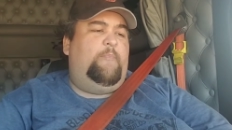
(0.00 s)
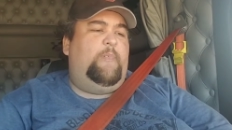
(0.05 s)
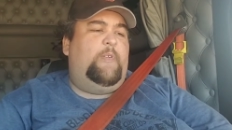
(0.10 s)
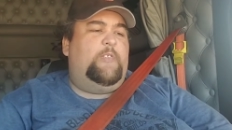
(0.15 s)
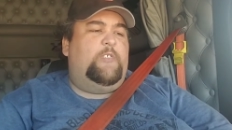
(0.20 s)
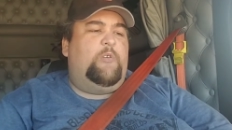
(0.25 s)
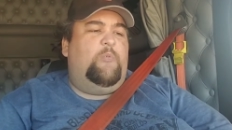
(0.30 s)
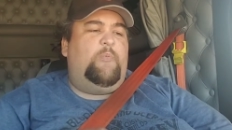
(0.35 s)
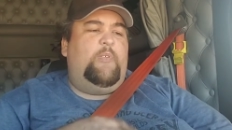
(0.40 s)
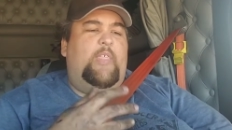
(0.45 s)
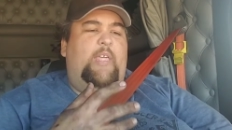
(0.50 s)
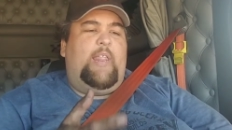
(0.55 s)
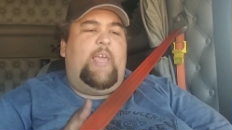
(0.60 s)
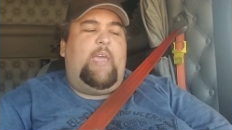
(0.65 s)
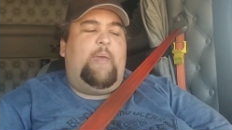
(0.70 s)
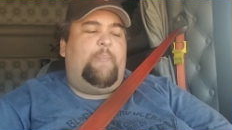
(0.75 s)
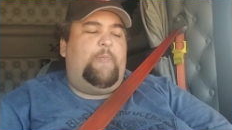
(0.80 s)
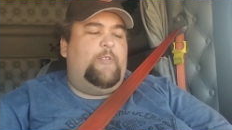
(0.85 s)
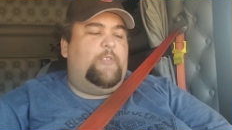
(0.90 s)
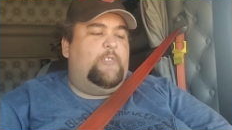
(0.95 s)
And so when that
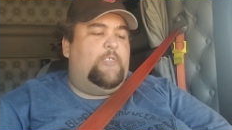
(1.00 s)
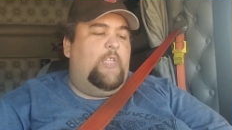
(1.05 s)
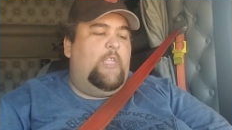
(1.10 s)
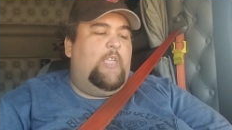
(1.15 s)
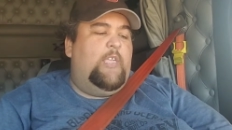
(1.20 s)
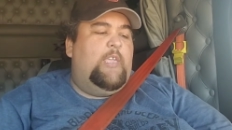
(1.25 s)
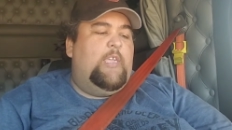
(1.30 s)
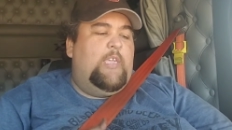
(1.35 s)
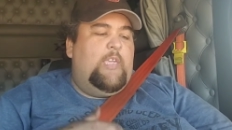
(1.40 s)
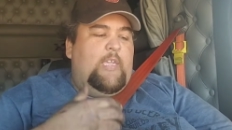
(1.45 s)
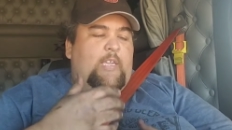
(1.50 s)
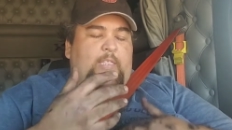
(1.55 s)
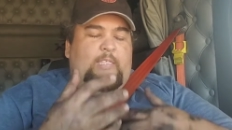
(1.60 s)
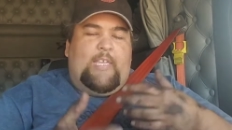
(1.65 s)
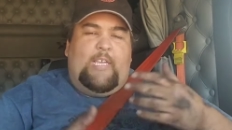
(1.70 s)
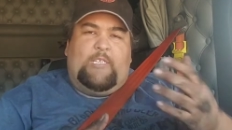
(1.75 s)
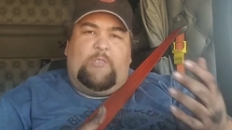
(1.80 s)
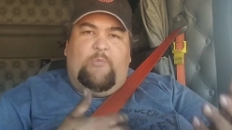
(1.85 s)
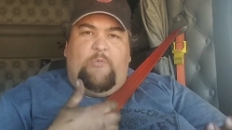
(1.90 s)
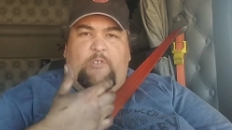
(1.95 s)
happens,
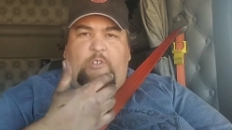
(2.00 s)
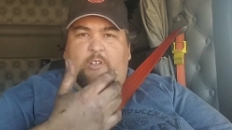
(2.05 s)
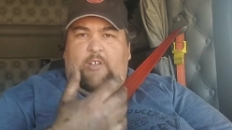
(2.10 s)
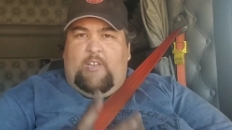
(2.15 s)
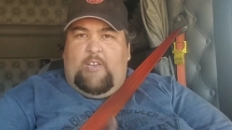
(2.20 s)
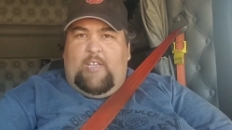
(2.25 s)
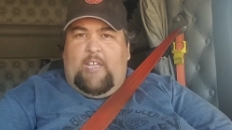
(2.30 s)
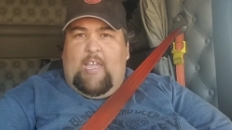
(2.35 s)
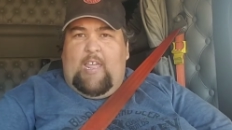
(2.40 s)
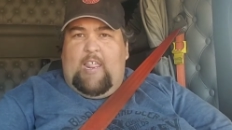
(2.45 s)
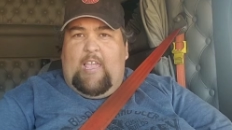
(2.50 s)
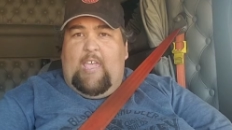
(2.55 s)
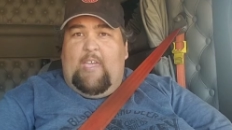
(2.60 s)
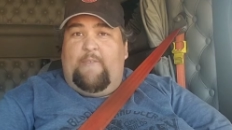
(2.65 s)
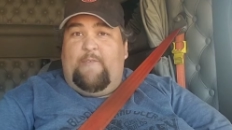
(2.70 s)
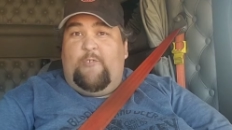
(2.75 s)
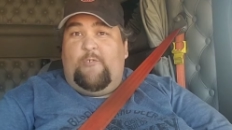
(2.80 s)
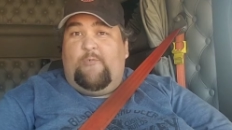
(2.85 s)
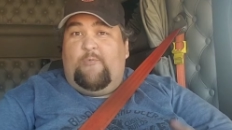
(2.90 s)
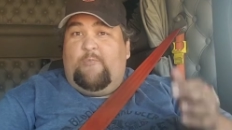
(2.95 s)
that's when you're going to kind of have
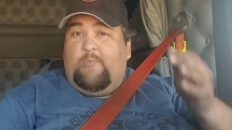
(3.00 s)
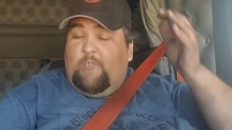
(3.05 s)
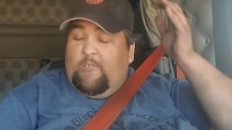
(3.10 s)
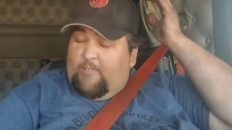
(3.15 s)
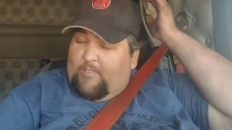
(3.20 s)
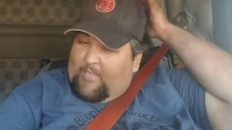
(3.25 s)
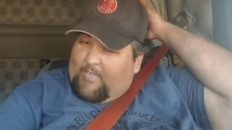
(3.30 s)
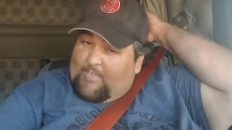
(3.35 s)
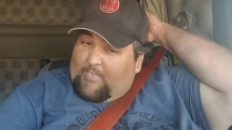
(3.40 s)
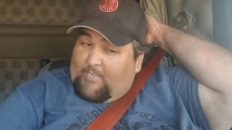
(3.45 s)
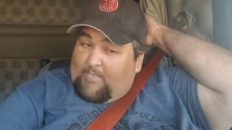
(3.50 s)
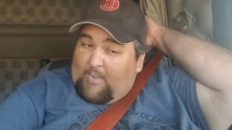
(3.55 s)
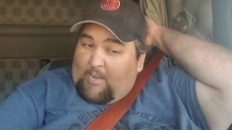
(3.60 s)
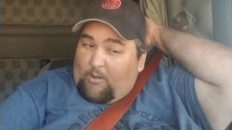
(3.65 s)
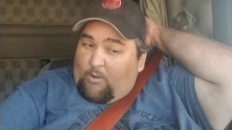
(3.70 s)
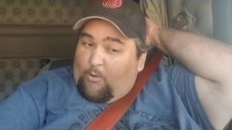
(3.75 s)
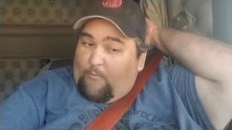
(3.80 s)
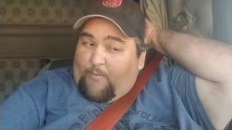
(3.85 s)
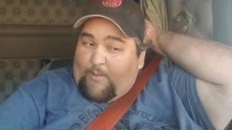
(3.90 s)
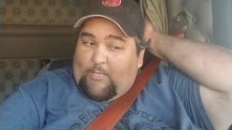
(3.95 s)
your leaks. And I
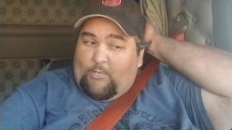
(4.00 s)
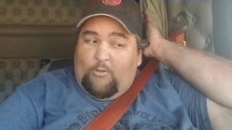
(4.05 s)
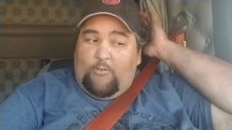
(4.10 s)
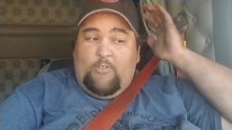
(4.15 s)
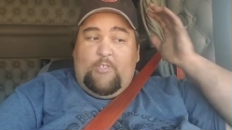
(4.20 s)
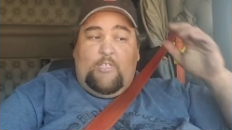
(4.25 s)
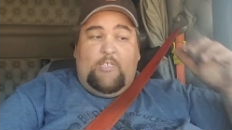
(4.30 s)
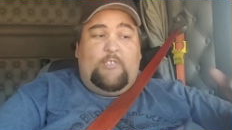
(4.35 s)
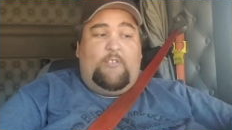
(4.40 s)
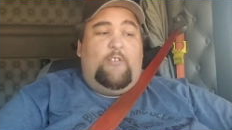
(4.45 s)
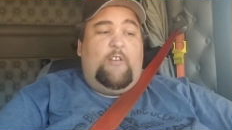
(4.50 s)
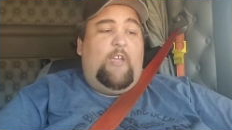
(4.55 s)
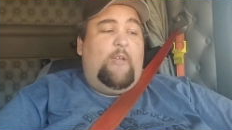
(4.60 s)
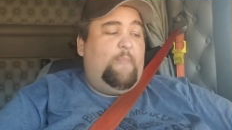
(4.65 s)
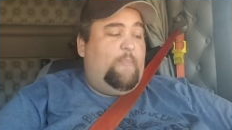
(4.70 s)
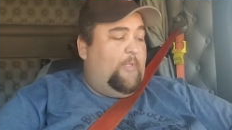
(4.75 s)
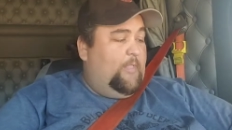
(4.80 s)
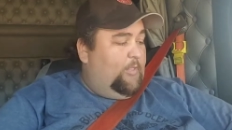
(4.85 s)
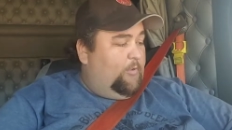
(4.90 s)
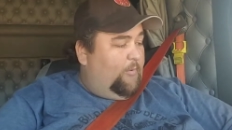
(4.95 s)
don't know if I told you this or not,
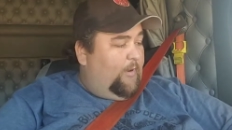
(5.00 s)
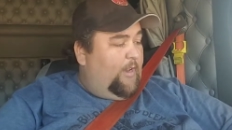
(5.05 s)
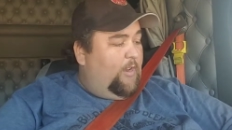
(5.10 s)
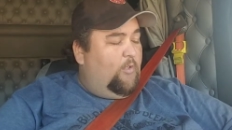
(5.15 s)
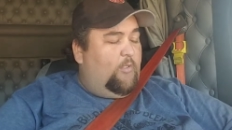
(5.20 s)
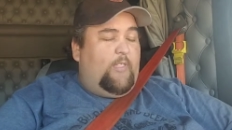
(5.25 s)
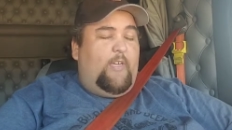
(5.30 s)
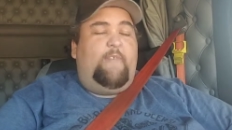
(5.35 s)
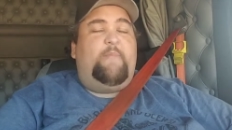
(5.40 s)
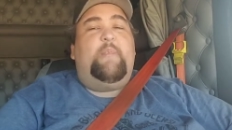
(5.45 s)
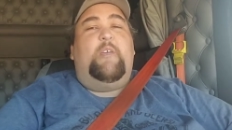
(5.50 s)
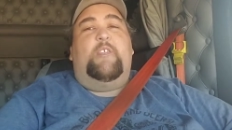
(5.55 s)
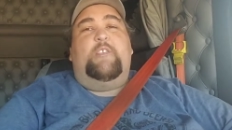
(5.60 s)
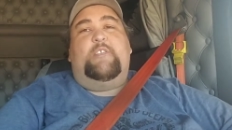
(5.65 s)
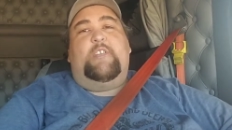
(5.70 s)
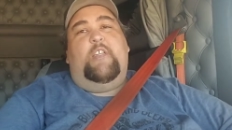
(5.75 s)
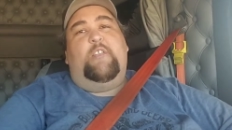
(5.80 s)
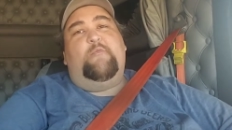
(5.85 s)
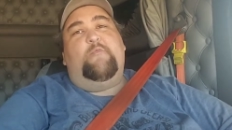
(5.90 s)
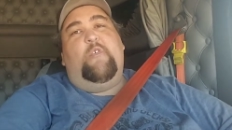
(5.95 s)
but Laredo left me on the
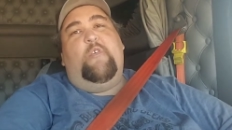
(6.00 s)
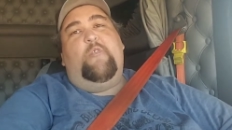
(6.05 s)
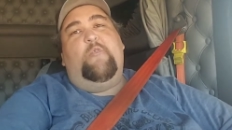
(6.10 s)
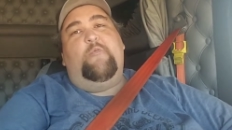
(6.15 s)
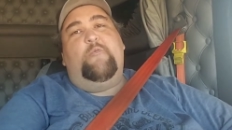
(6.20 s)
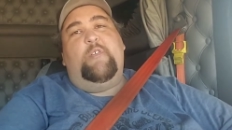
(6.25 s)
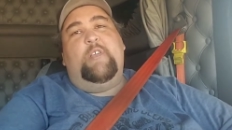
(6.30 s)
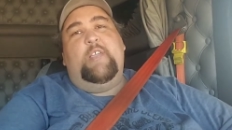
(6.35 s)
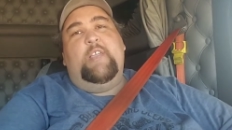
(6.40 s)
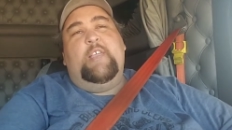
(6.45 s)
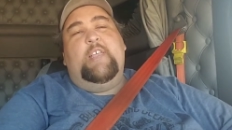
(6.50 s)
side of the road